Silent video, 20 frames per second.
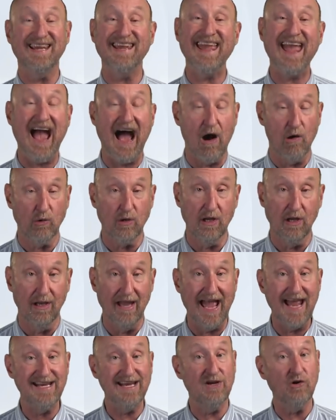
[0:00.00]

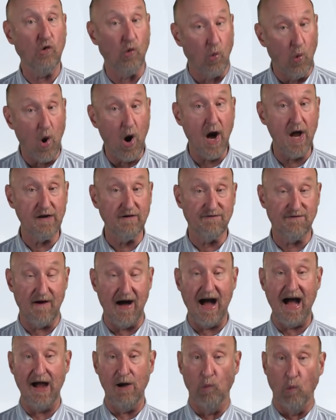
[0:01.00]
calculate and
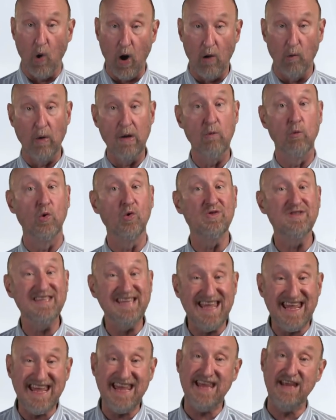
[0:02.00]
quantify what we will
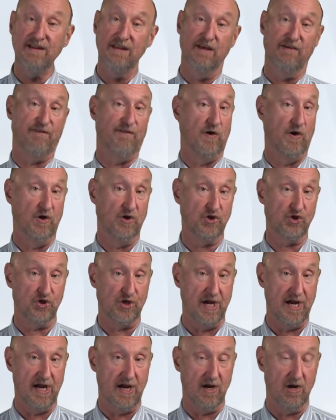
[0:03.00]
need the first
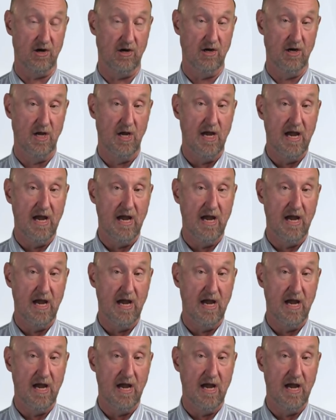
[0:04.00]
year,